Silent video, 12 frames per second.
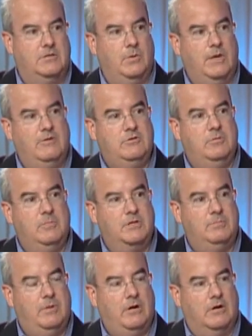So we get you
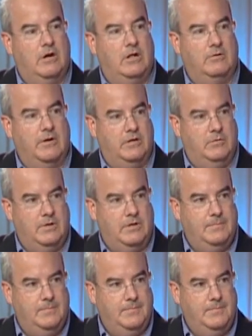much better color acuity.